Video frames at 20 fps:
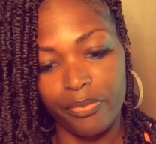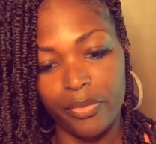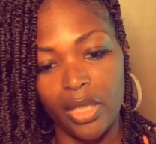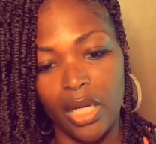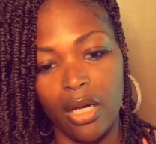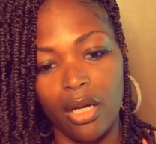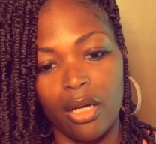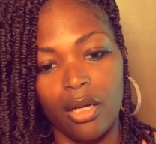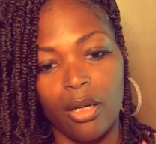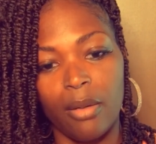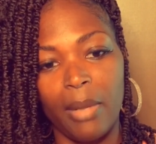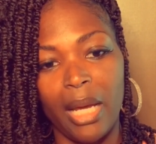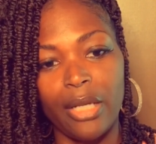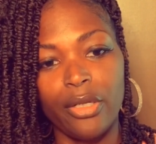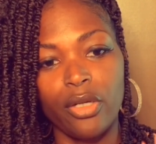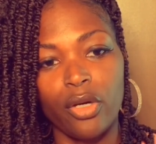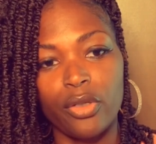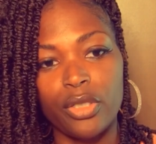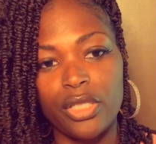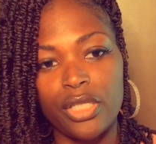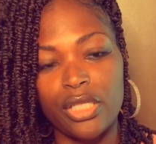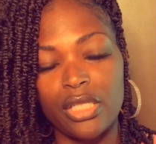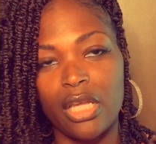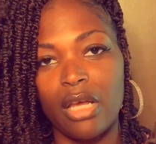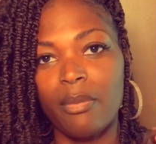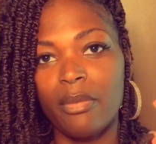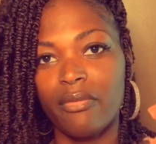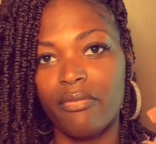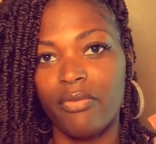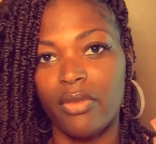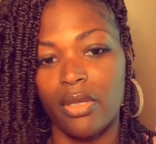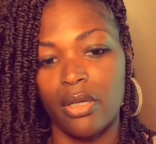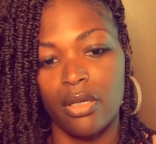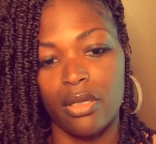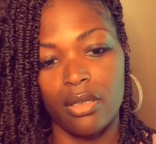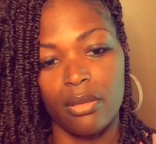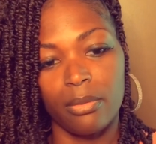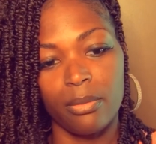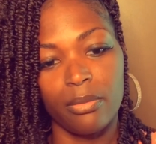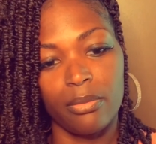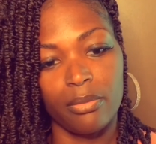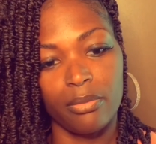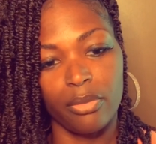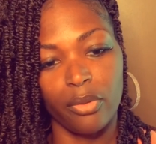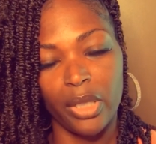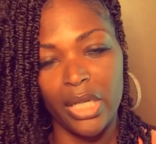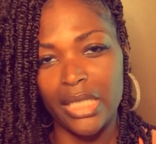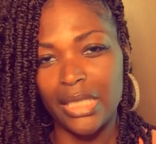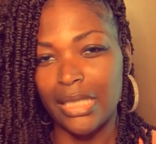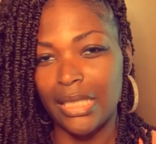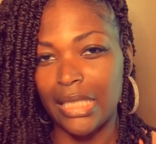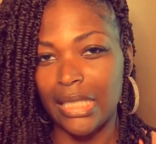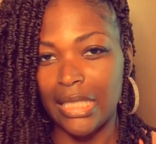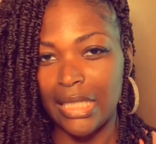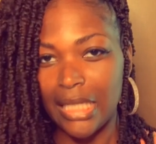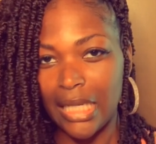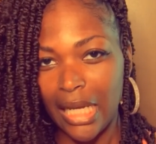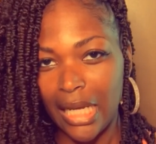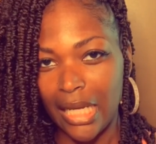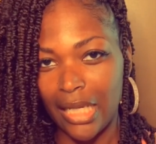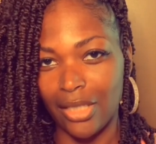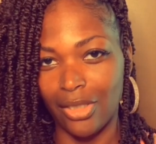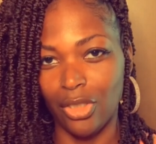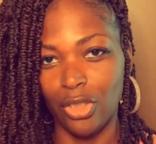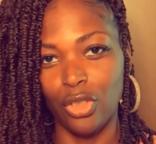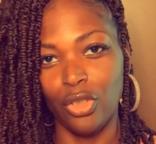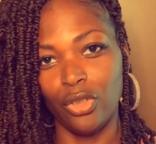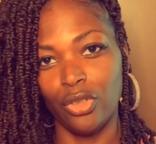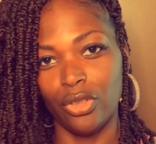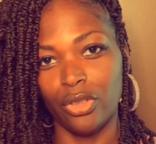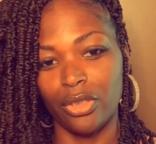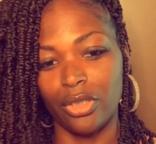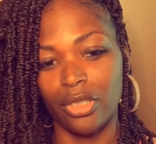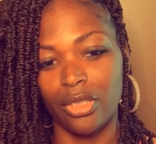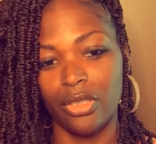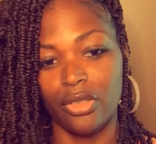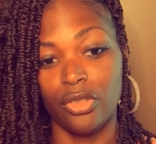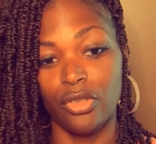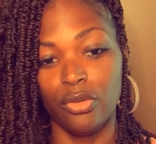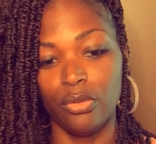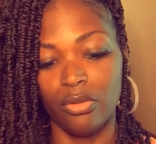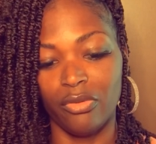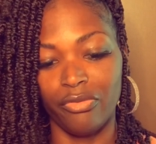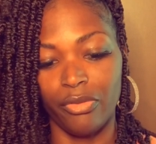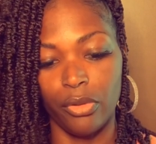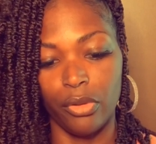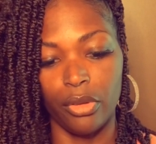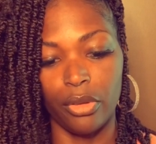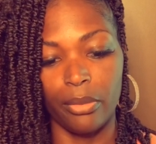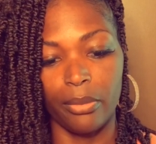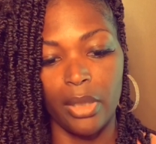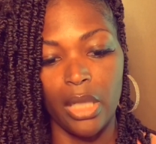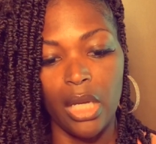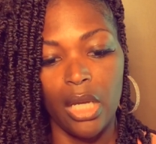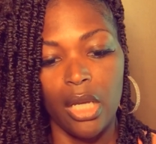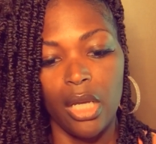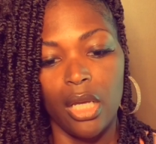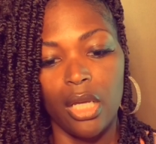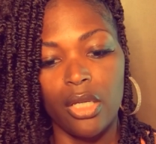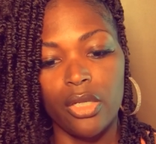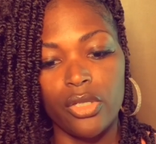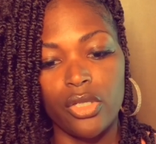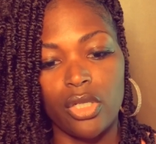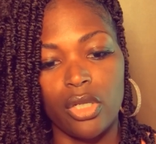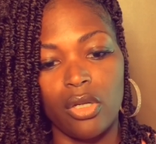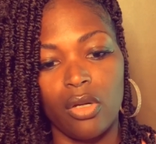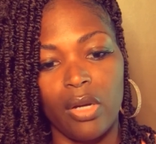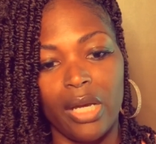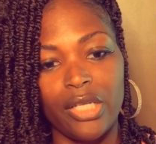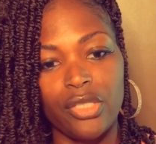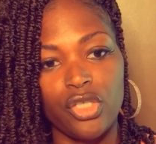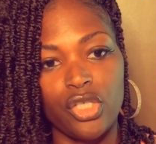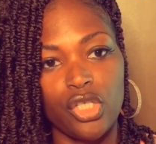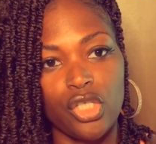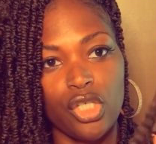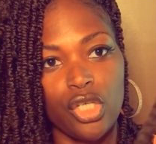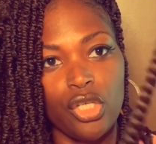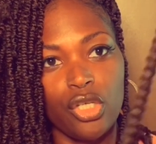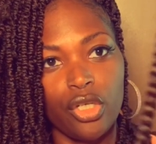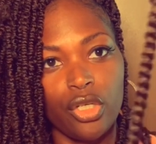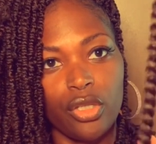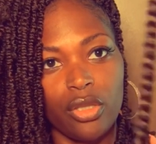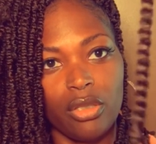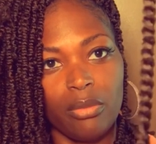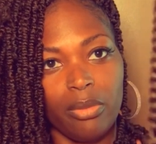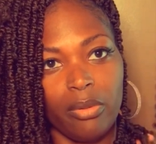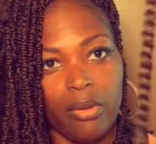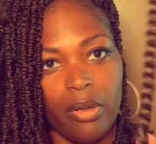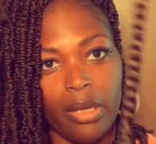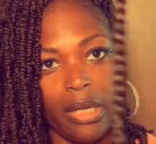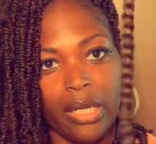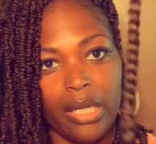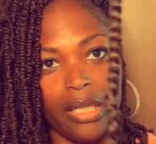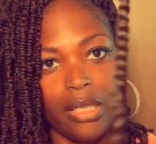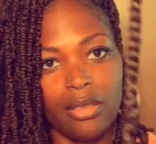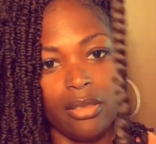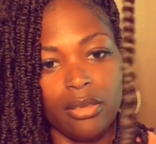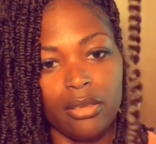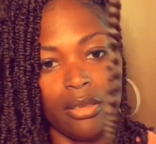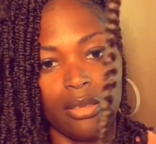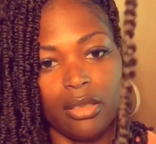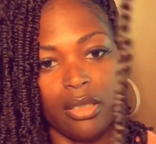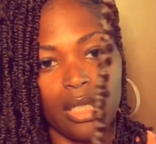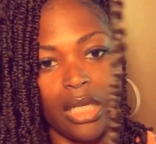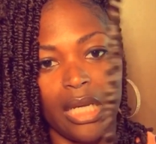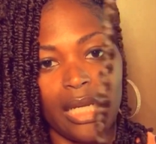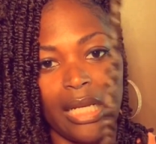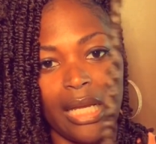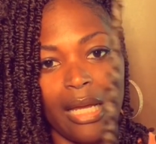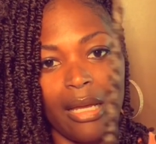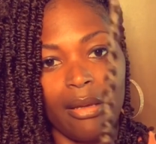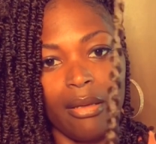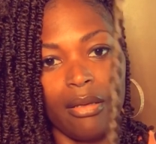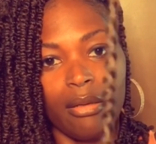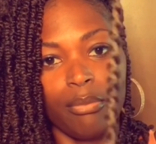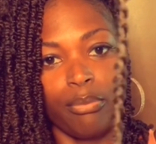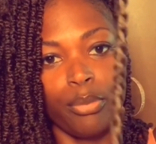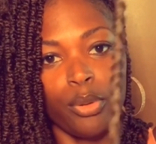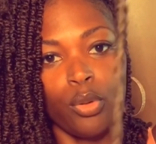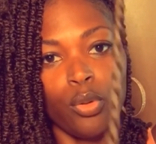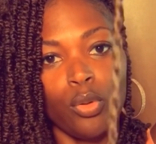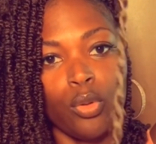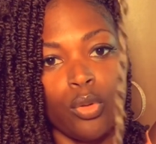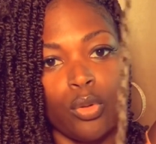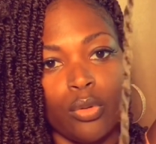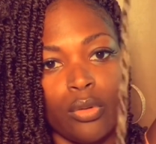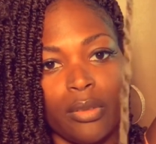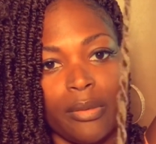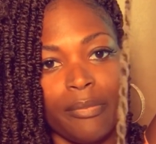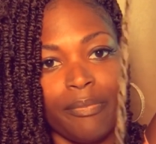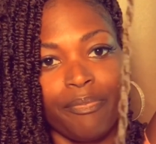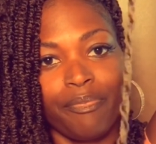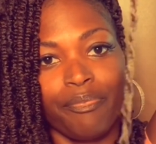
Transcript: I noticed some of the braids did not look uniform. So I just took the braid and I pulled.